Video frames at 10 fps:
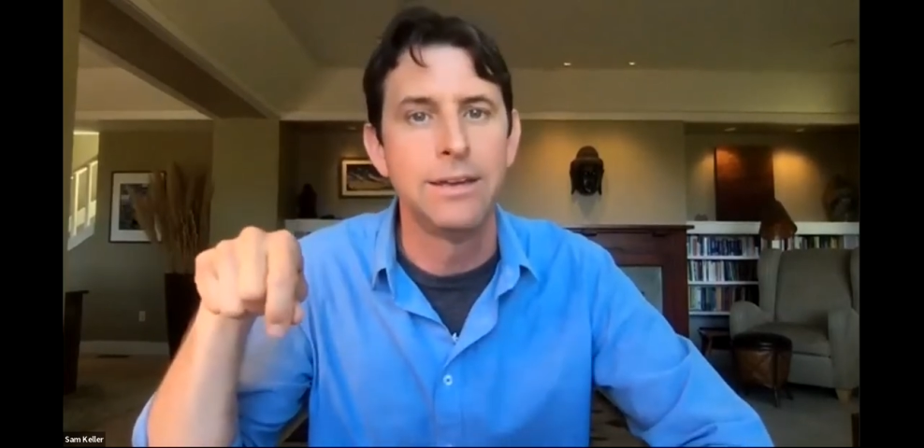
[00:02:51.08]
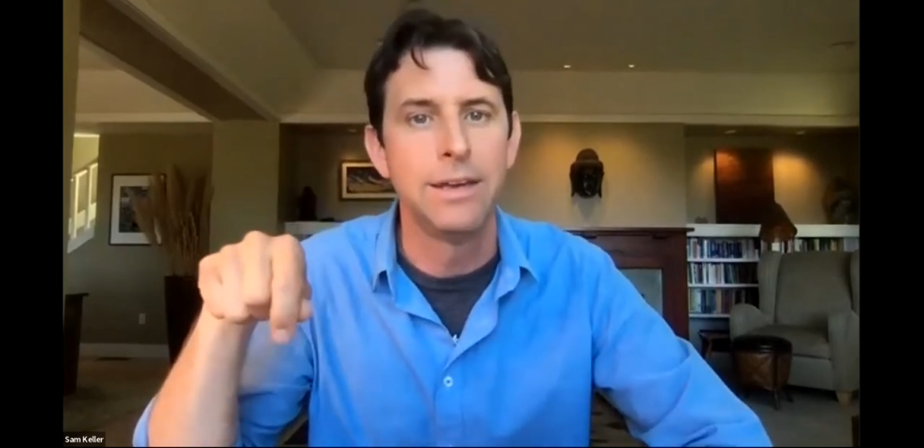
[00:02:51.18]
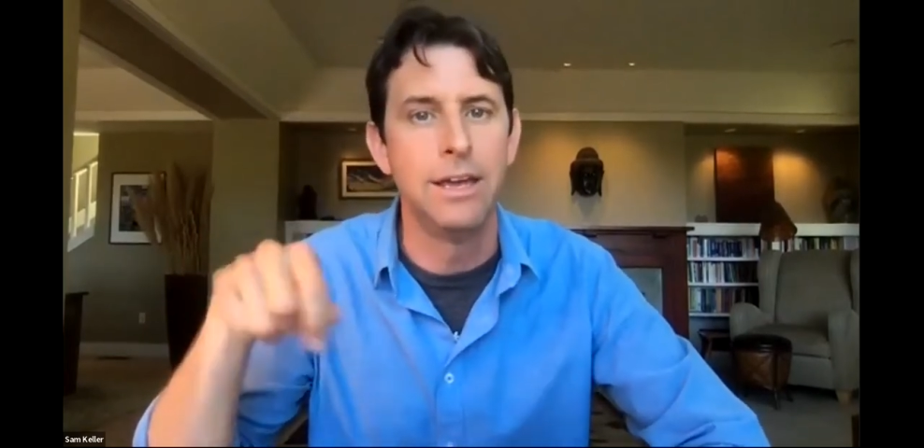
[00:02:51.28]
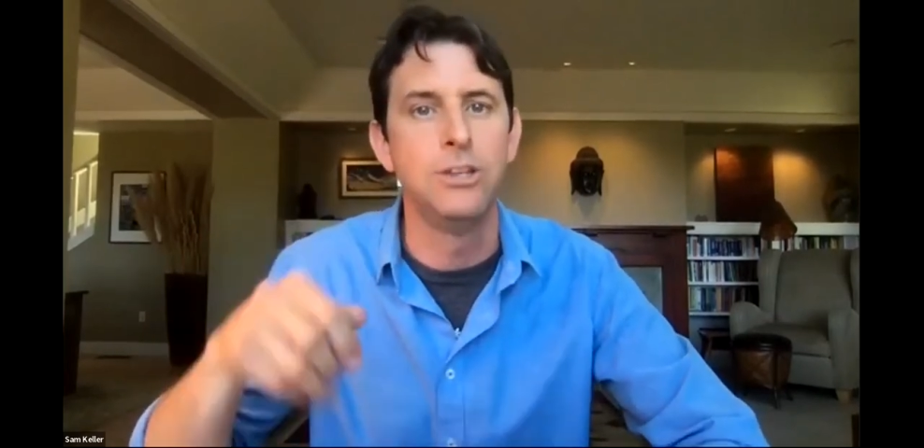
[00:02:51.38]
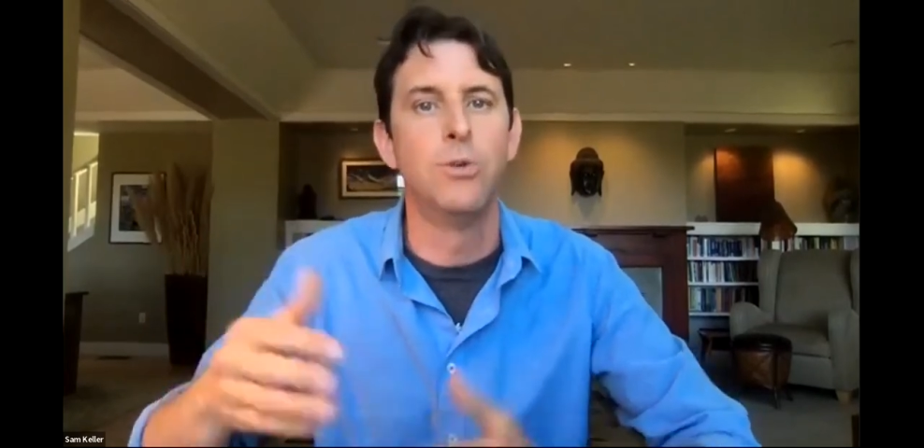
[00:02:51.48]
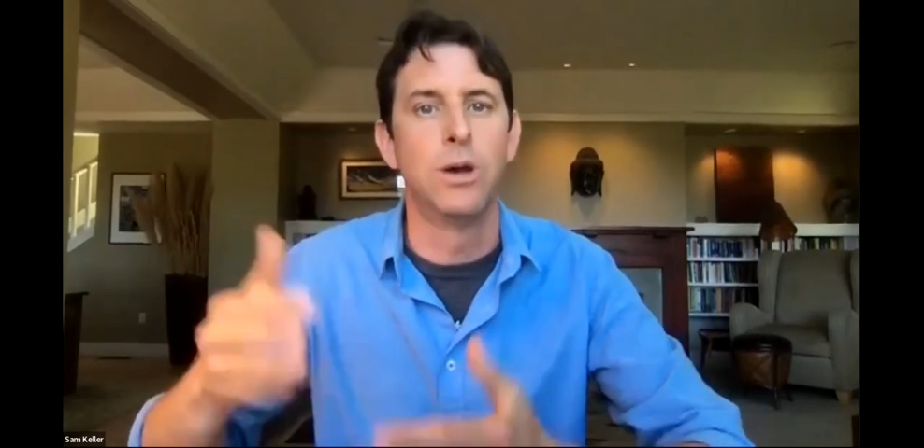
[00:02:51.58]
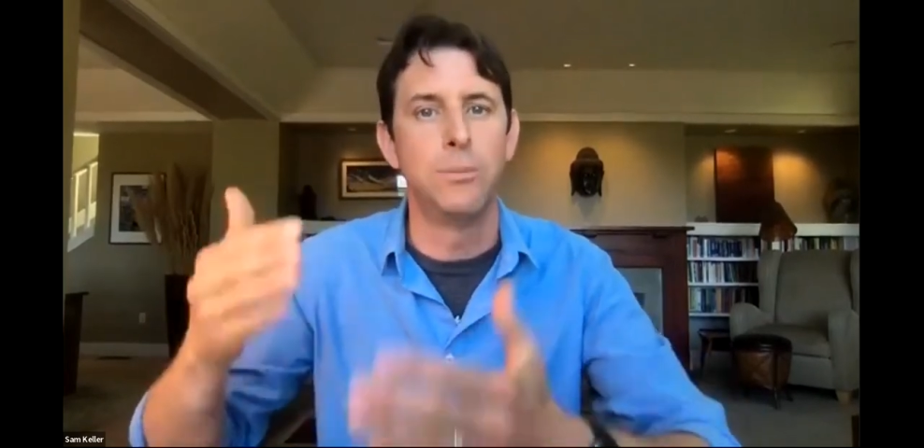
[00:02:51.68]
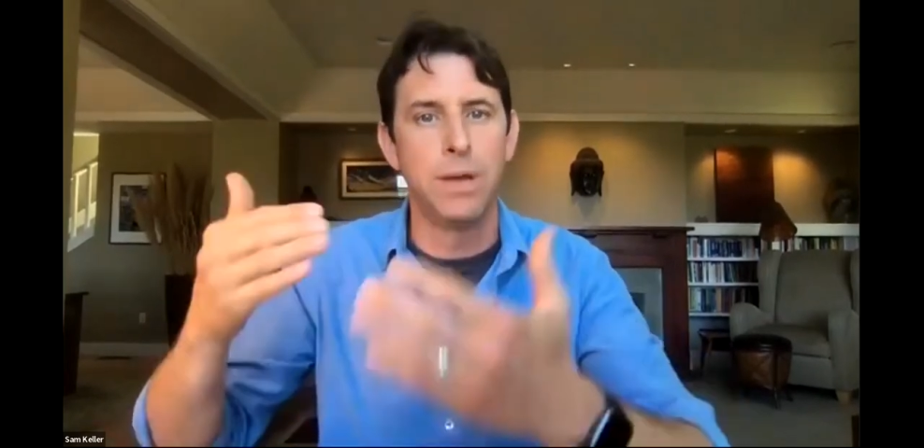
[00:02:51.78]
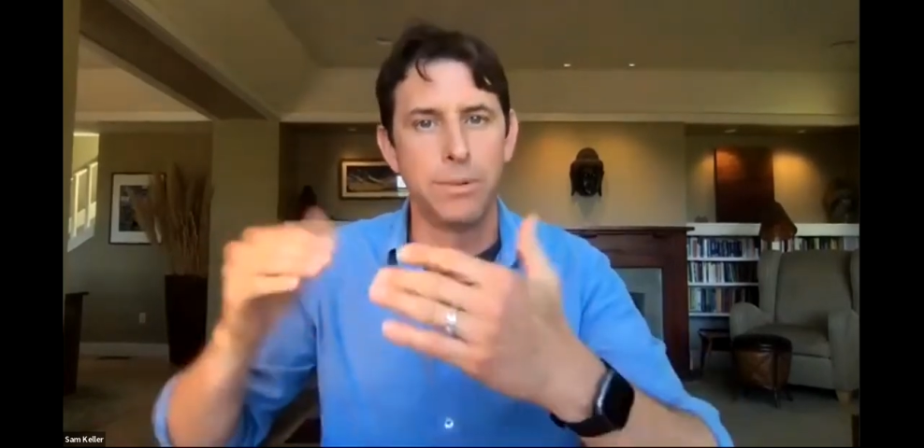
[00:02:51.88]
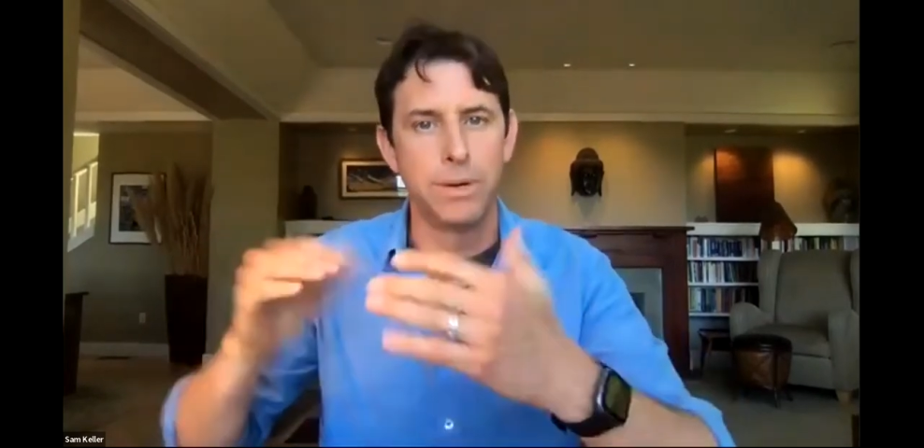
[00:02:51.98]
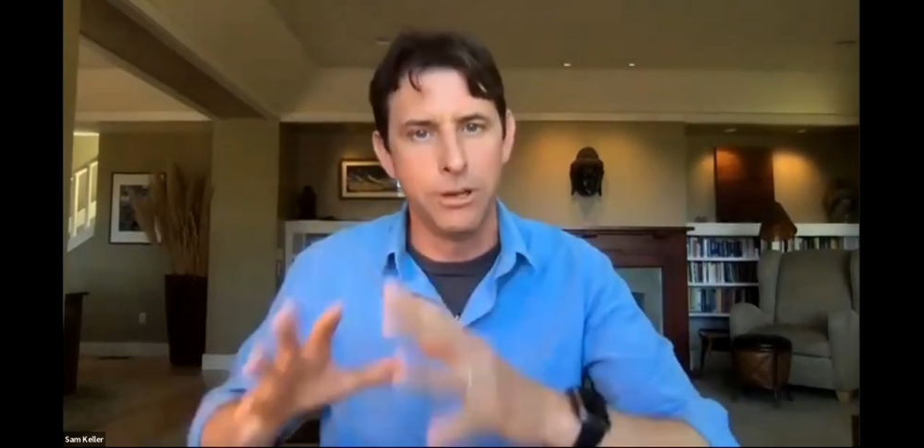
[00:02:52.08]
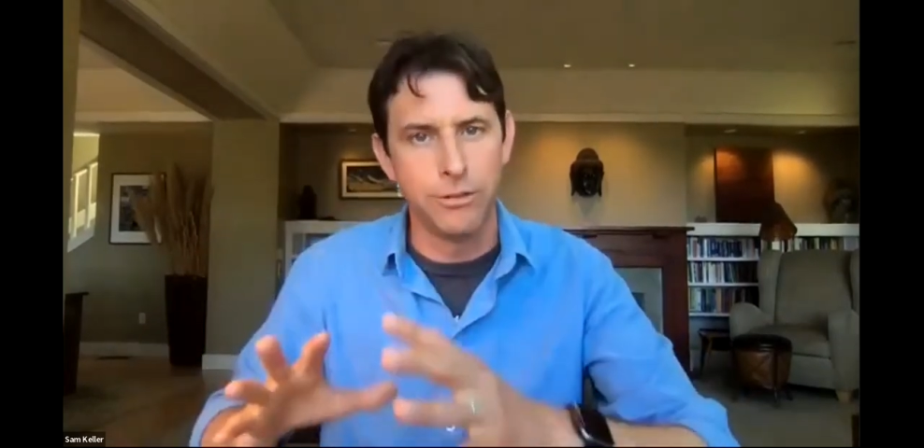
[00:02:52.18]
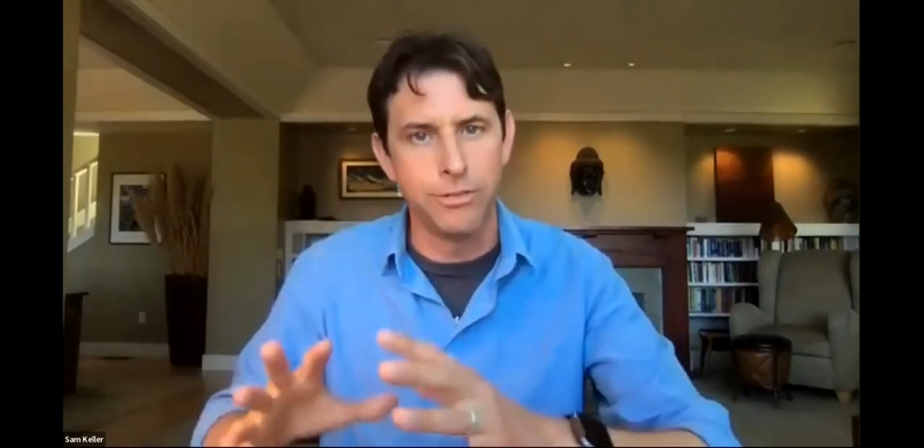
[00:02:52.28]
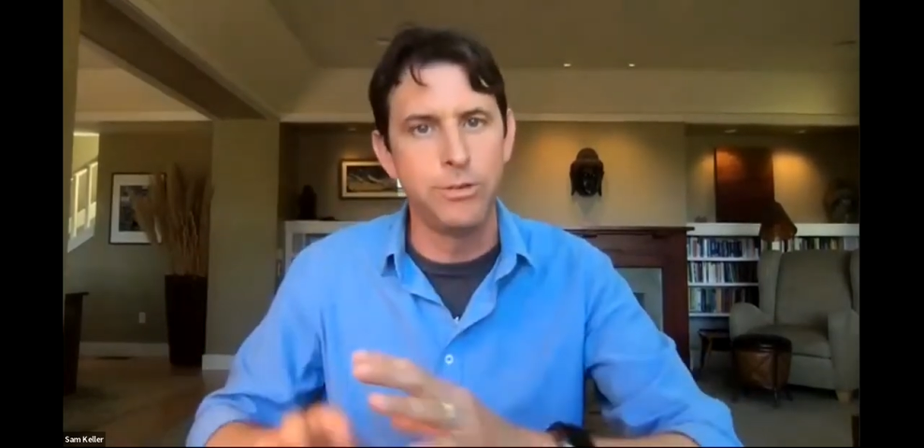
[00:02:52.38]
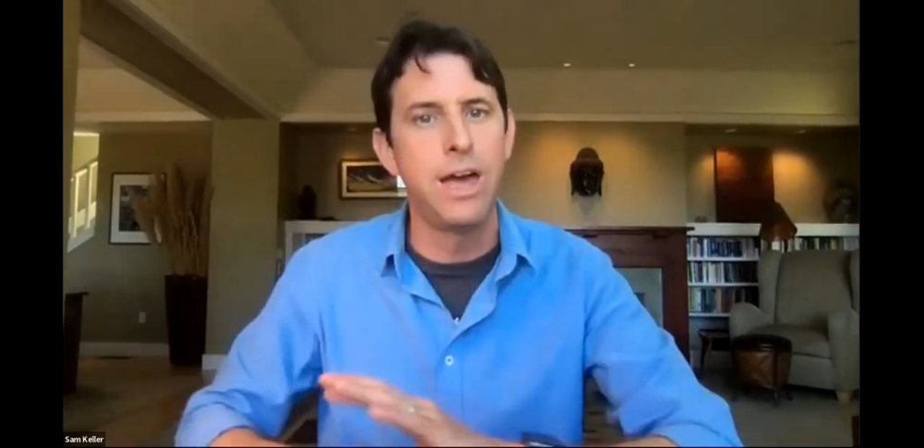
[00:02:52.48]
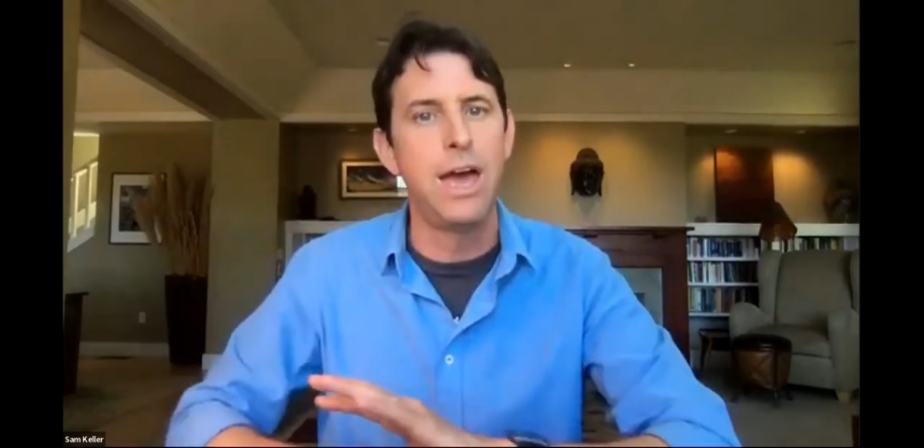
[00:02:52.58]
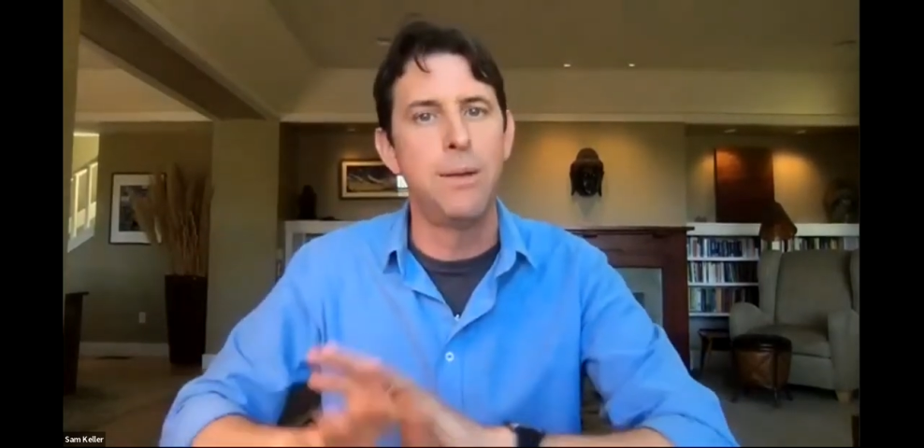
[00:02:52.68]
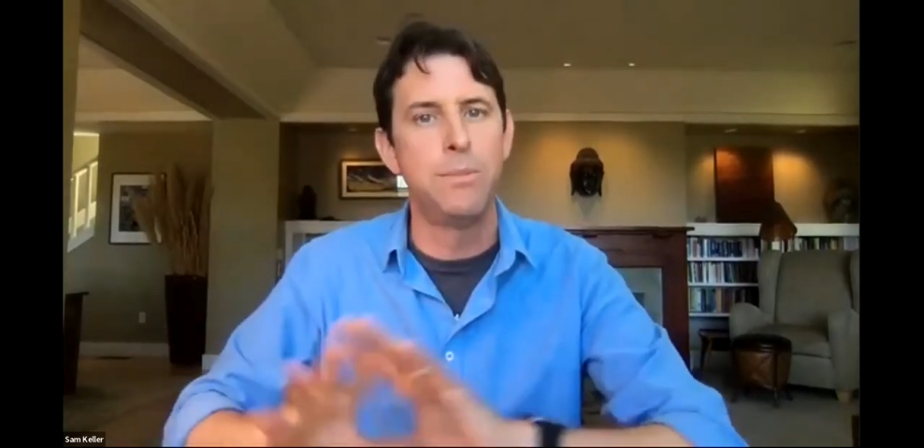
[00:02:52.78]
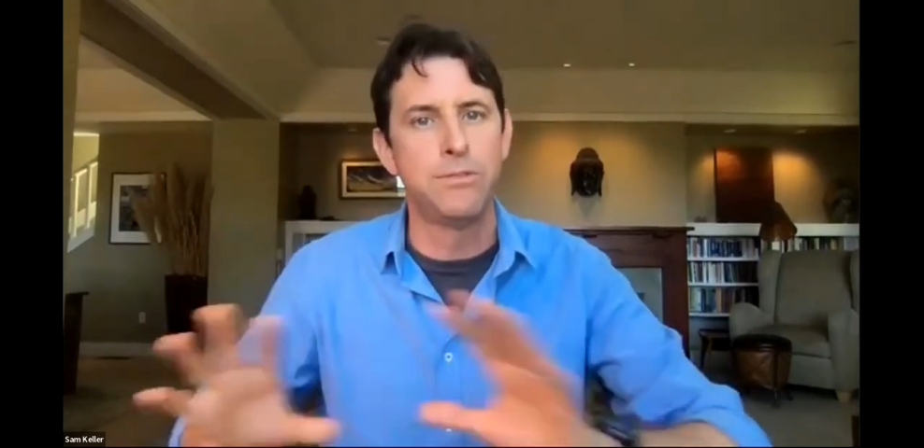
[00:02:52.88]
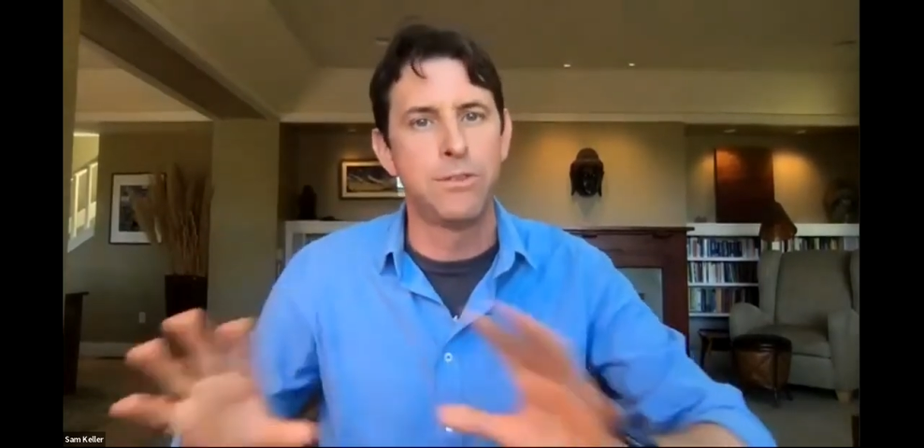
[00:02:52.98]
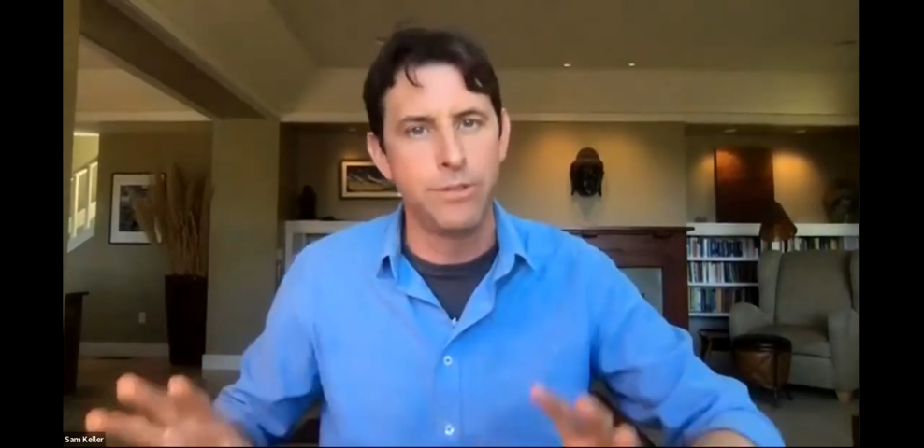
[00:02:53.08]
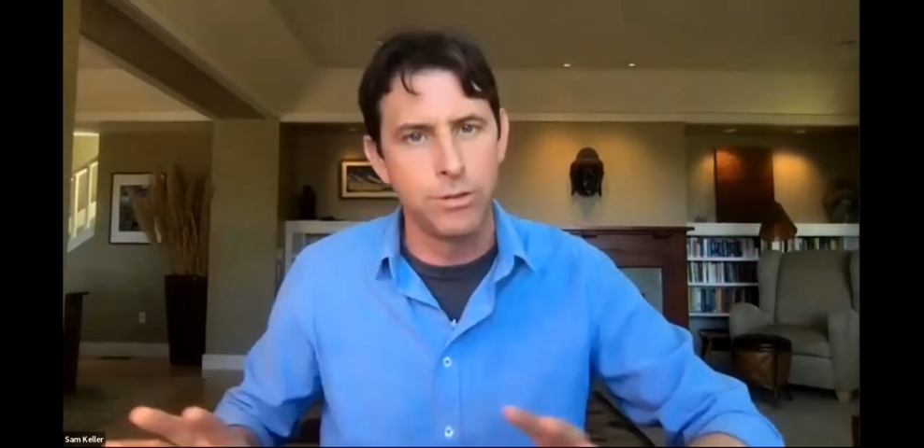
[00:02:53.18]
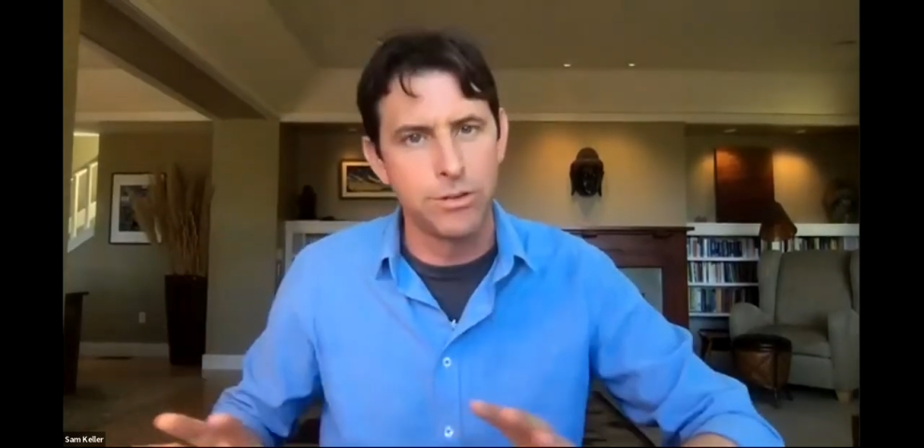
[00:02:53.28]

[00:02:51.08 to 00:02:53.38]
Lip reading: and you want to be able to interview them and review